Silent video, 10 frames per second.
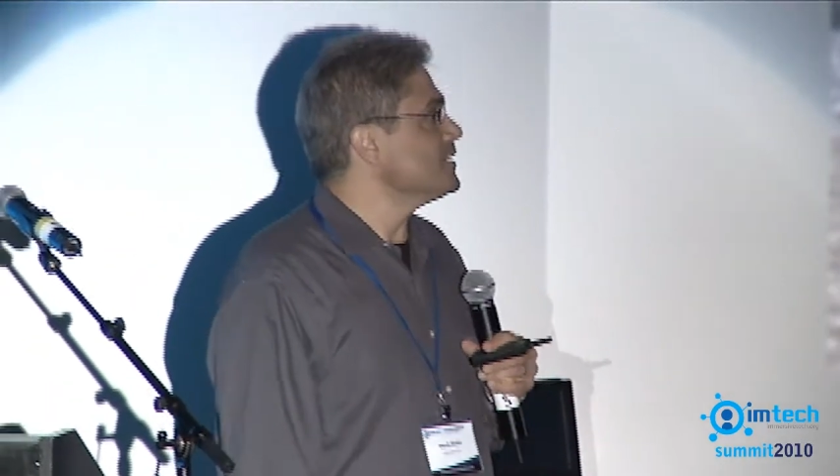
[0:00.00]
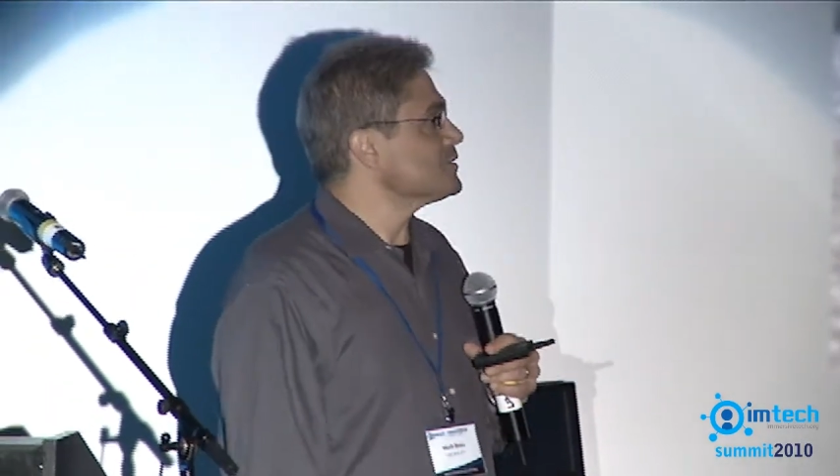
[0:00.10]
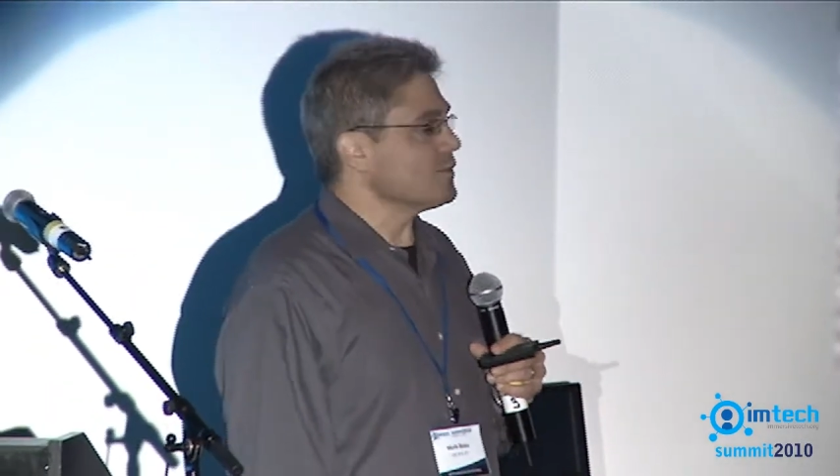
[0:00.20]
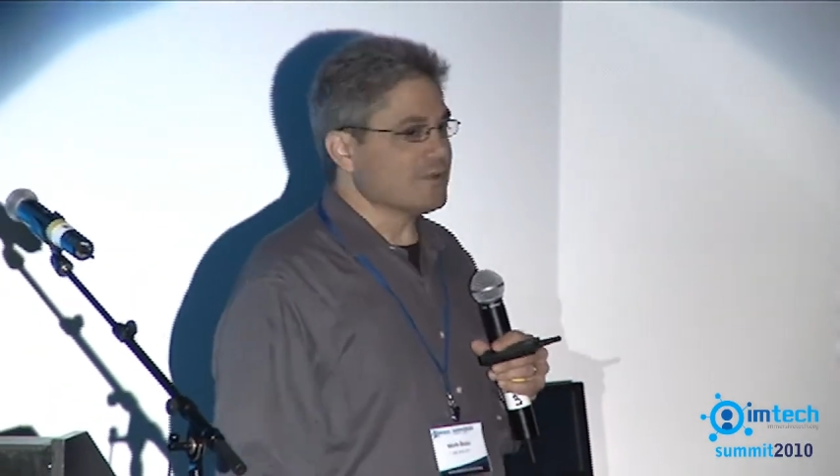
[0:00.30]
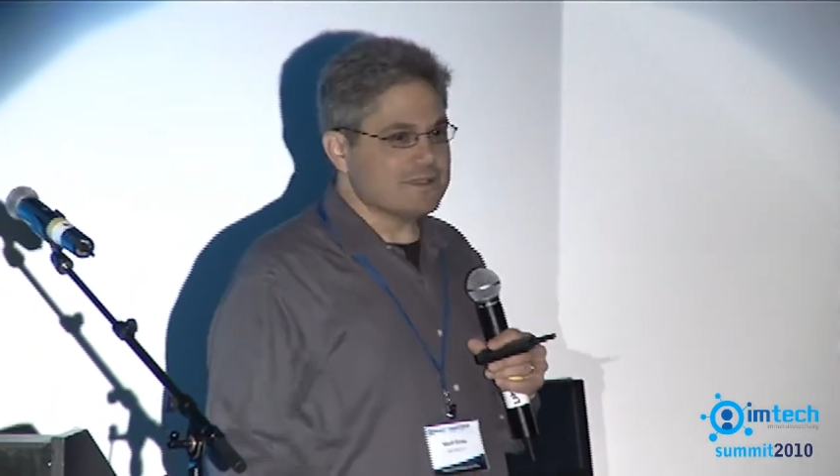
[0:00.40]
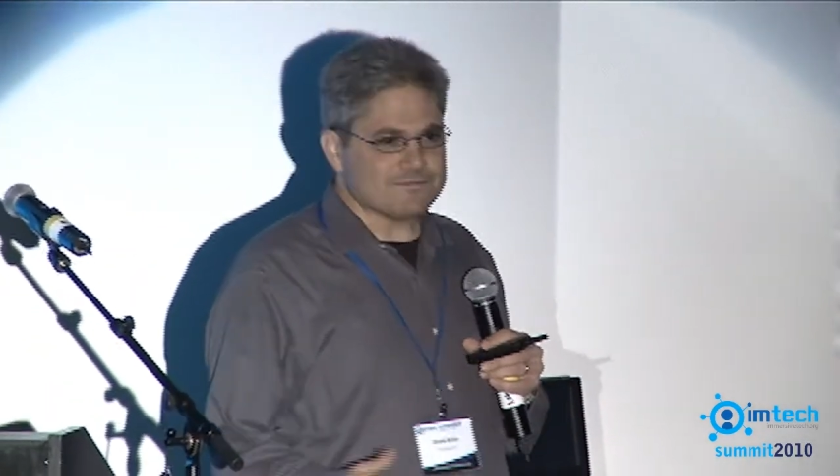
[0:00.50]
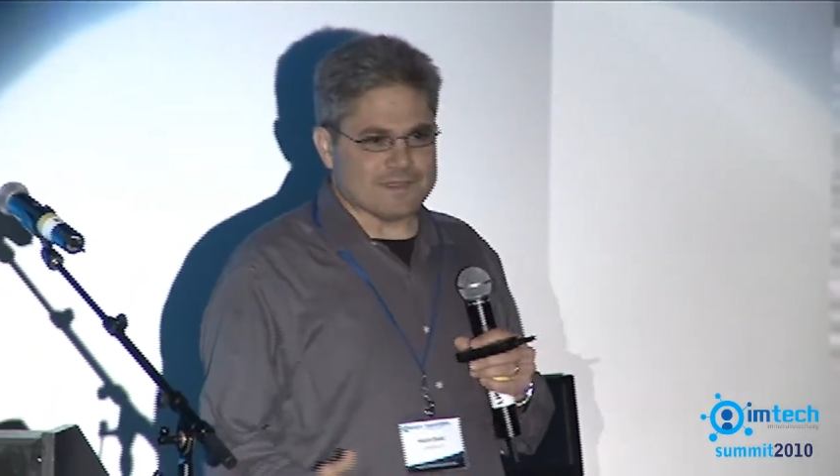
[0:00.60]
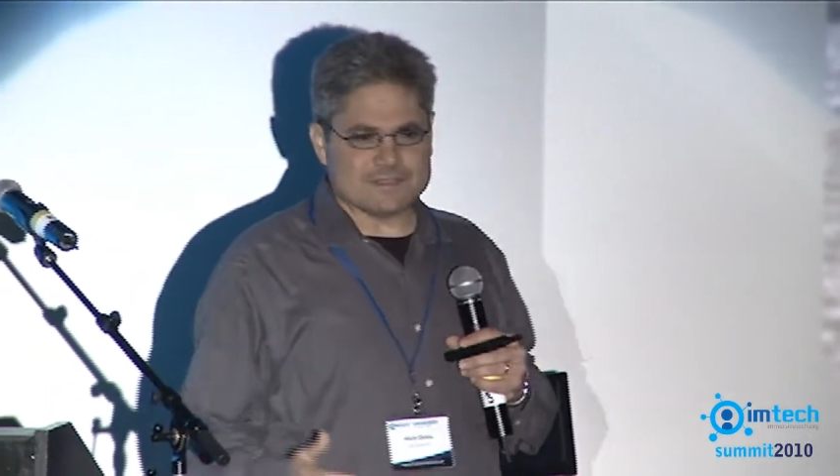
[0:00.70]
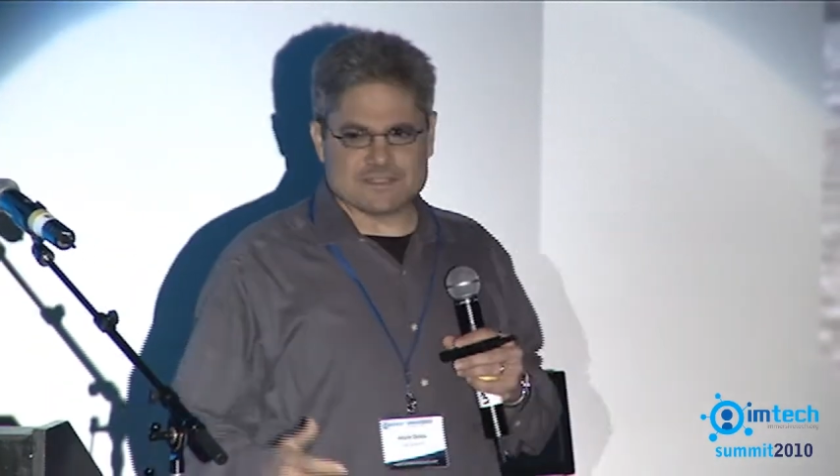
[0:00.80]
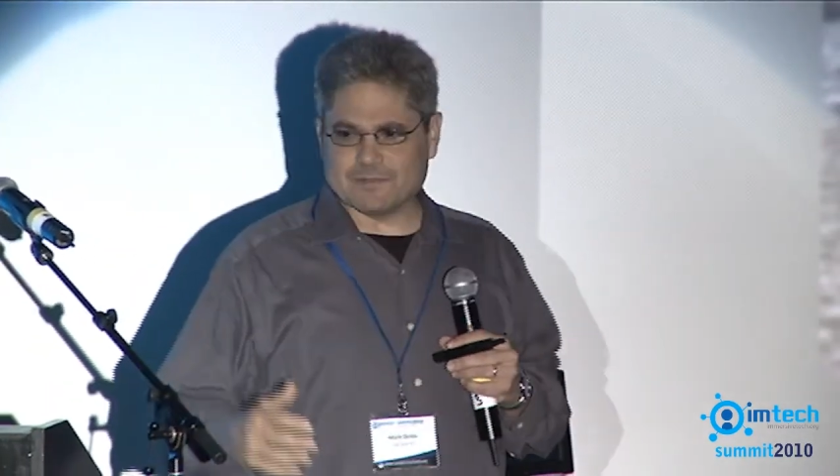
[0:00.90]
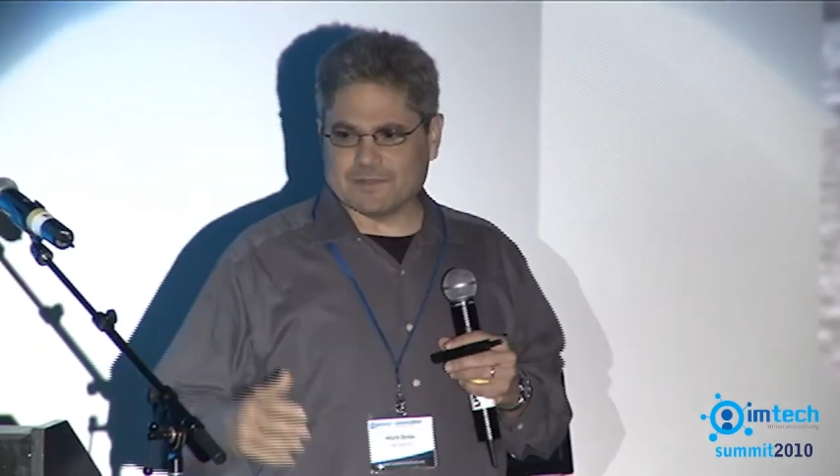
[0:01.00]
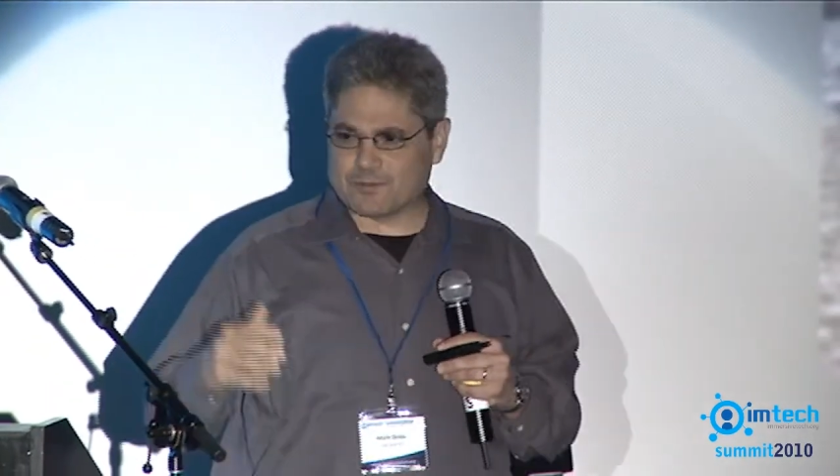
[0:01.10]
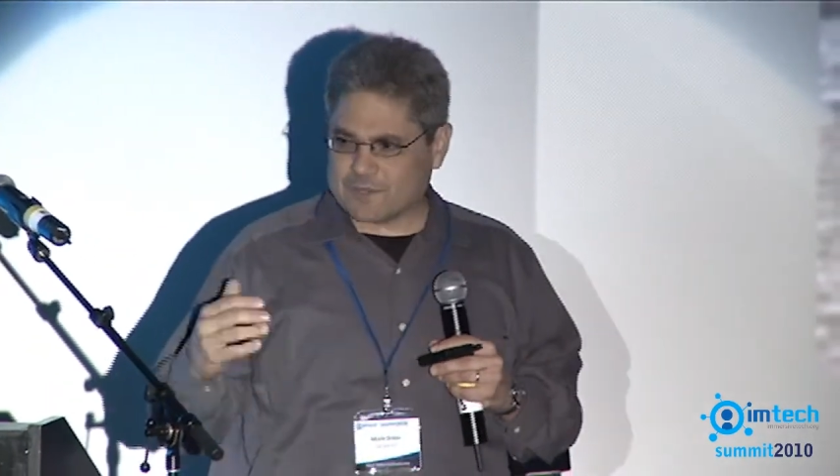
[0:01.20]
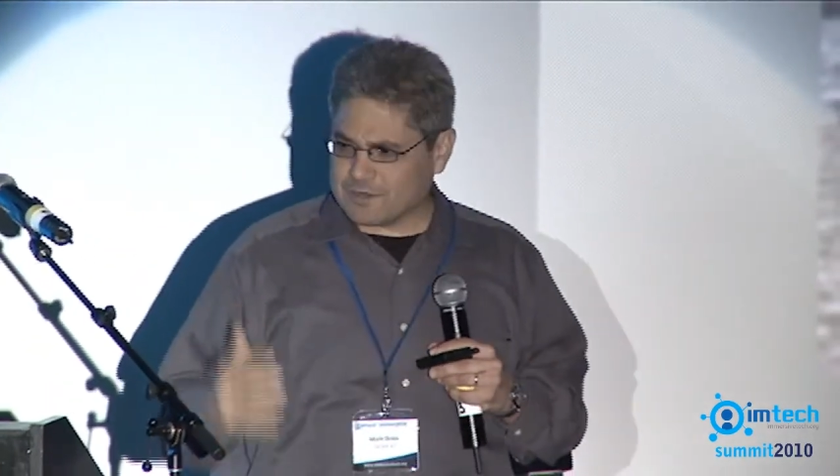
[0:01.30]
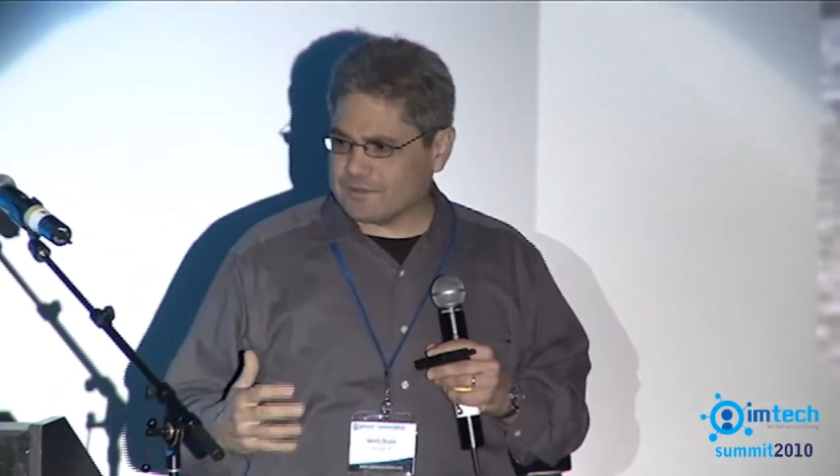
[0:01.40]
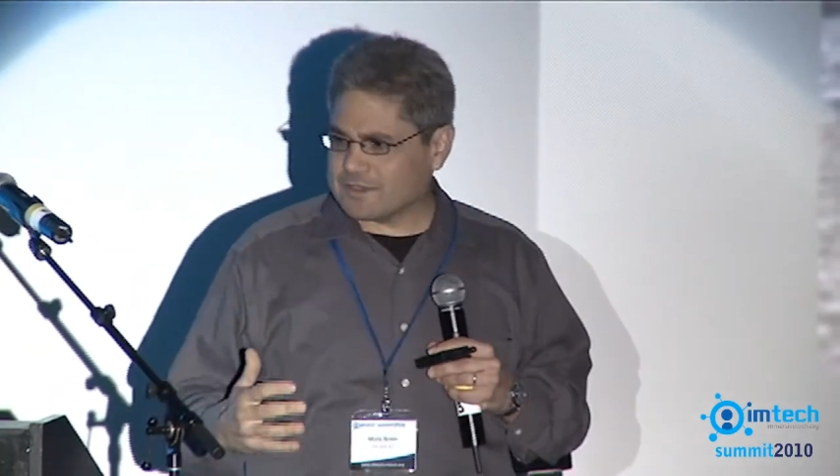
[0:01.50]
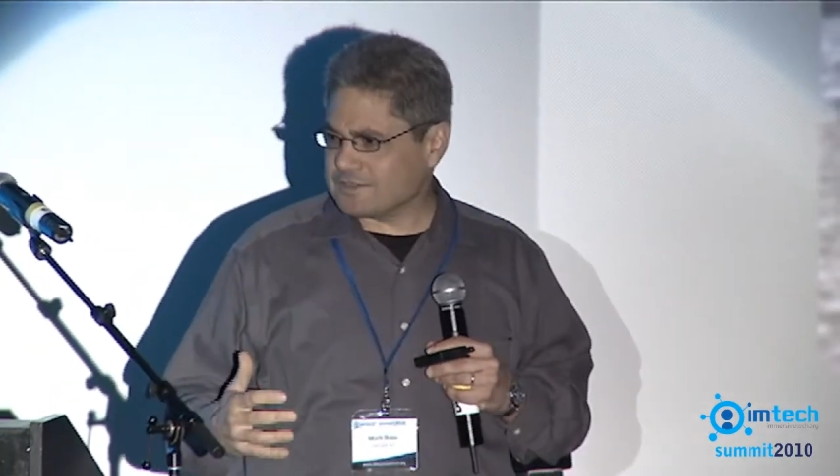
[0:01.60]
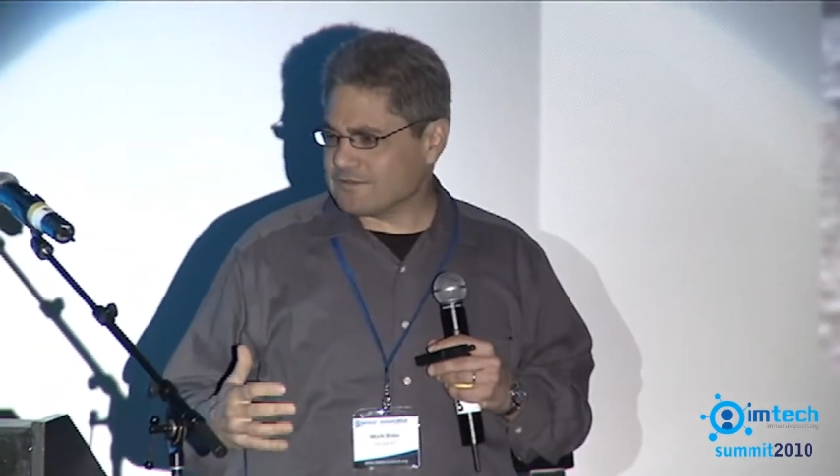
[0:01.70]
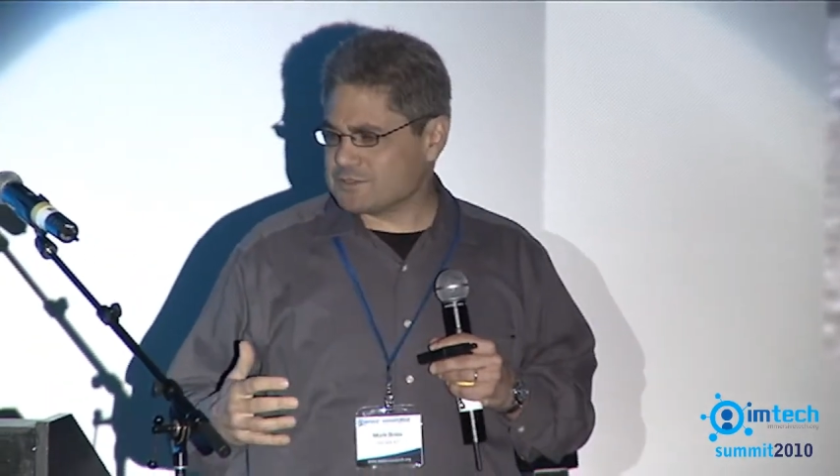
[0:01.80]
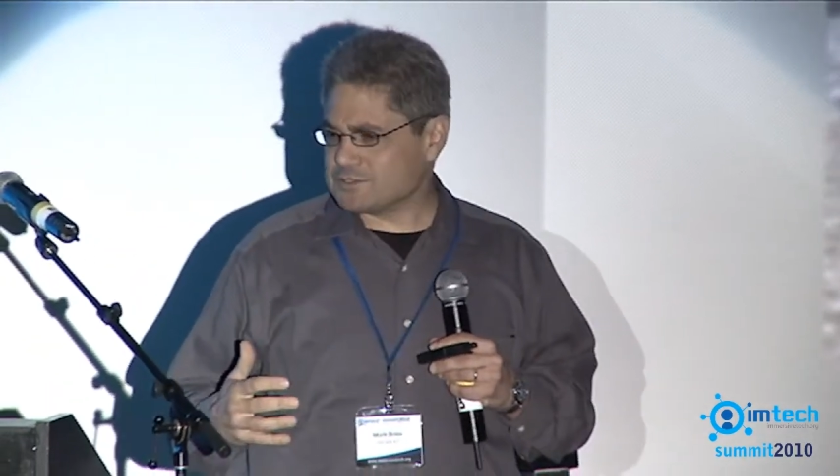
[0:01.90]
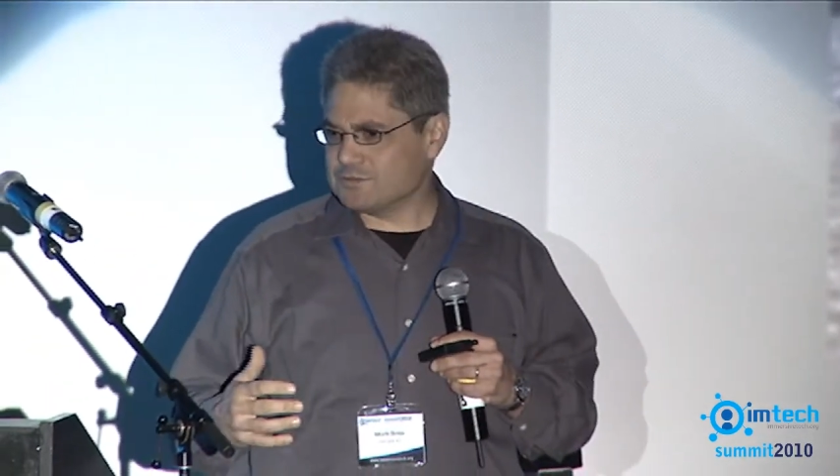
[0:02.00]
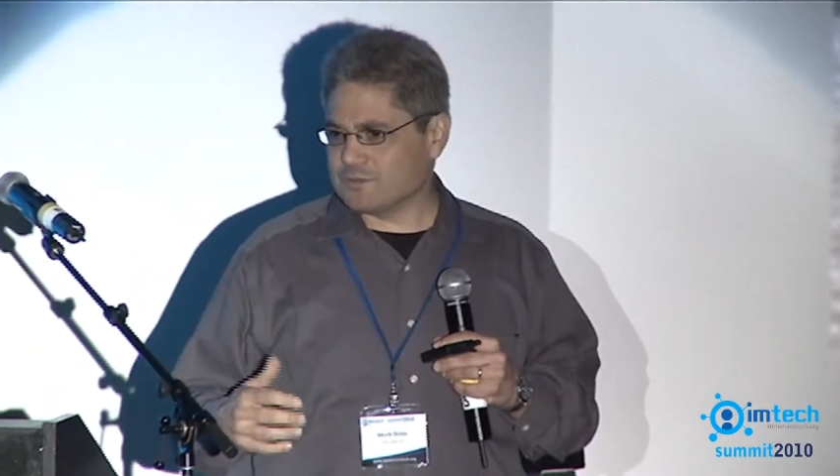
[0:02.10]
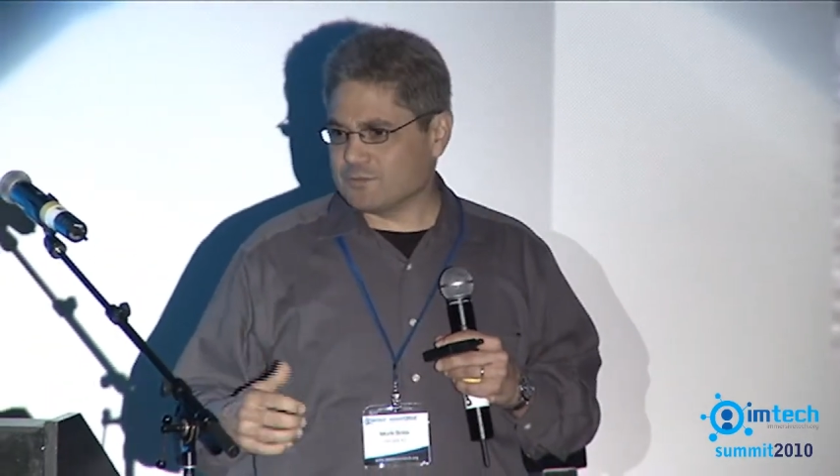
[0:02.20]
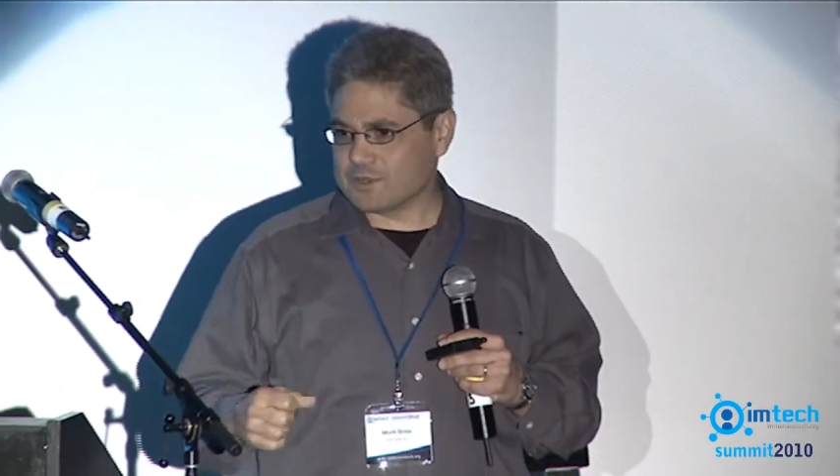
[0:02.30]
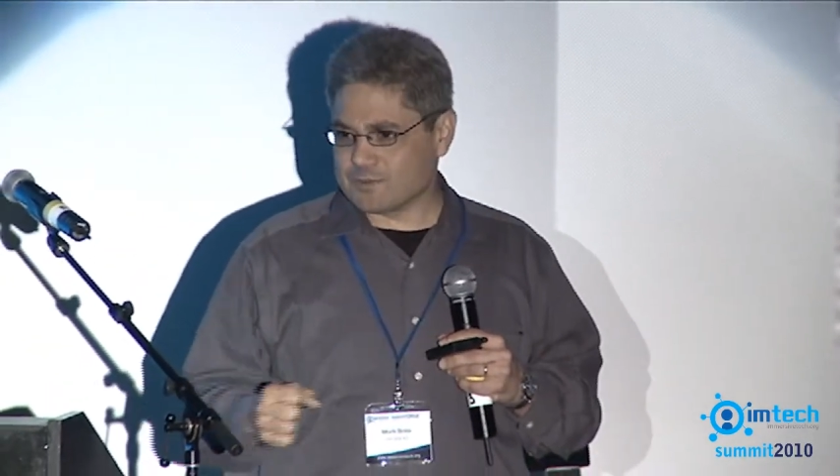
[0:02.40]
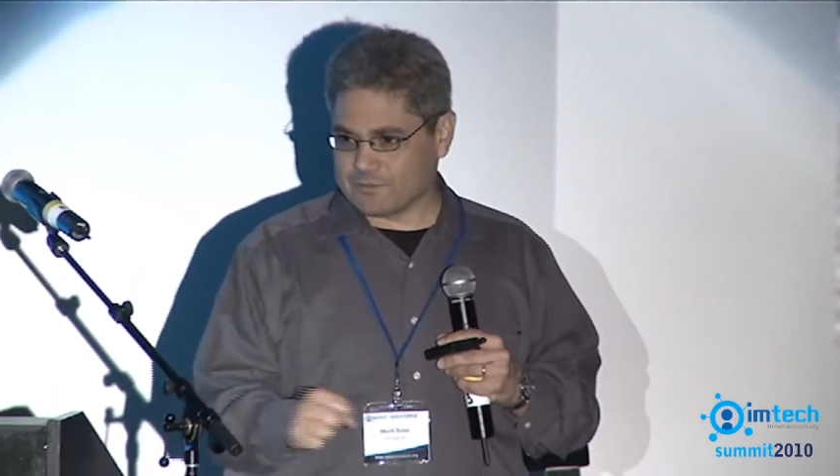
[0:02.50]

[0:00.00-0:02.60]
So we're in the flight simulator. We could only get there at two in the morning.